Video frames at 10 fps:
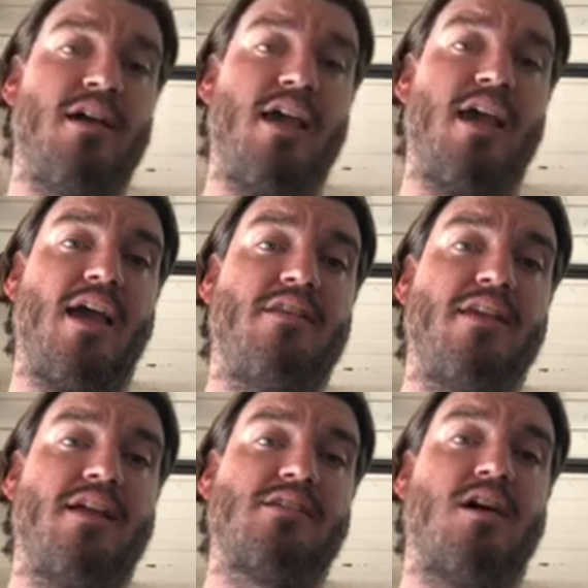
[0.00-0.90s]
and
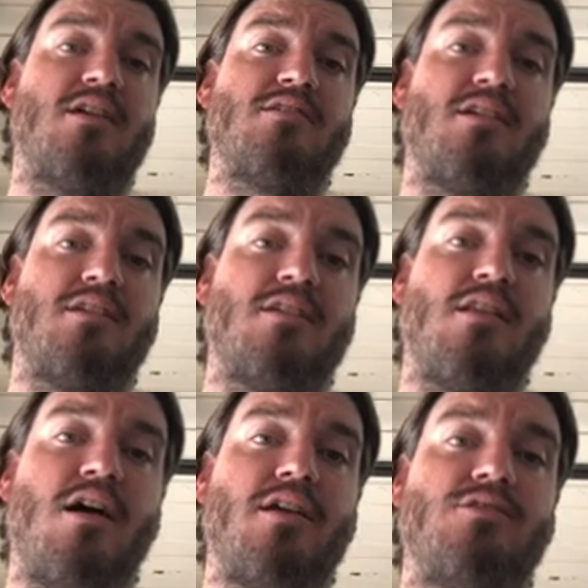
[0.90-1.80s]
that's causing the
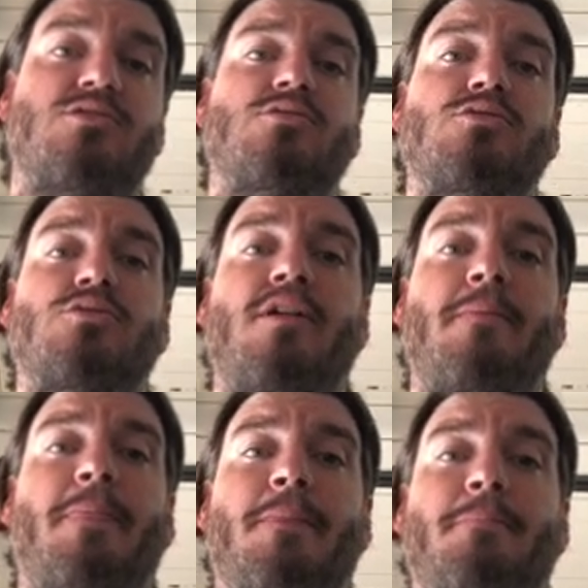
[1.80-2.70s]
line to
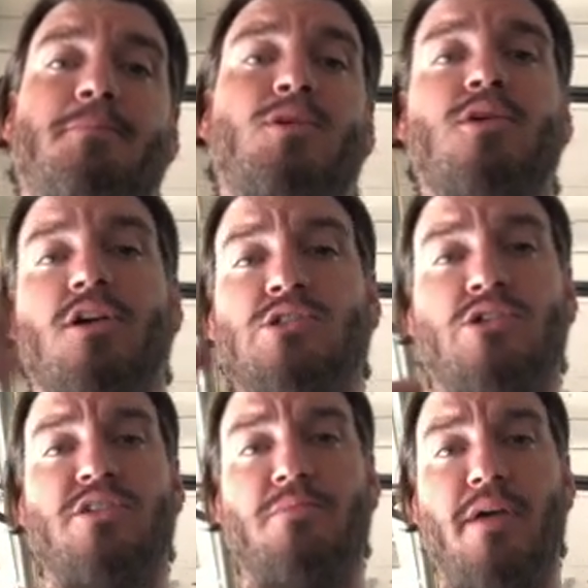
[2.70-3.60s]
pull closer
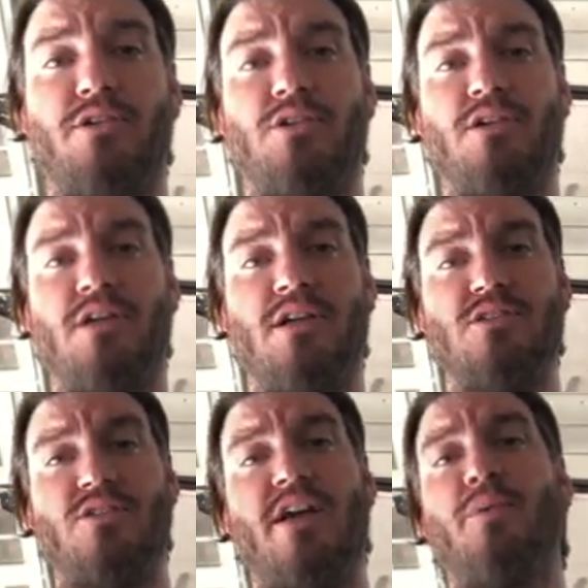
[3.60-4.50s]
to the metal,
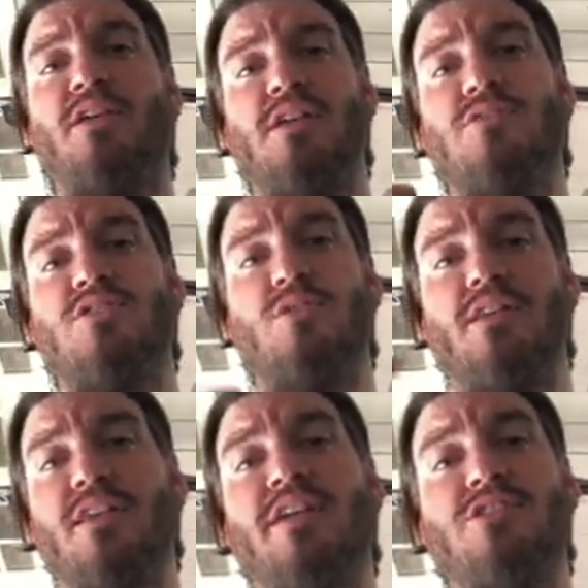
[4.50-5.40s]
so that way it leaves you
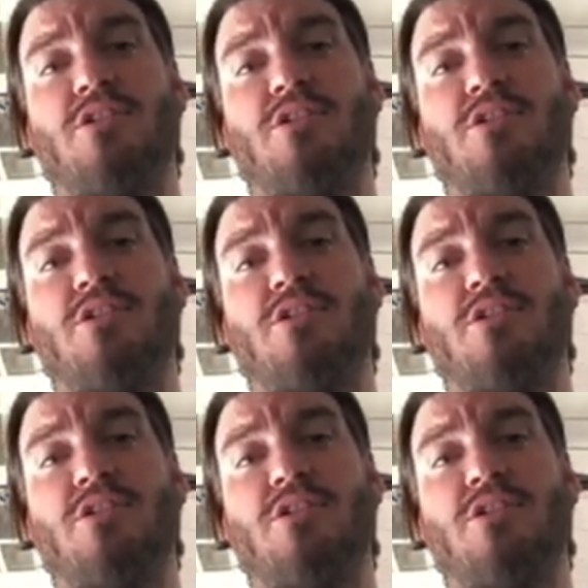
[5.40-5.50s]
with less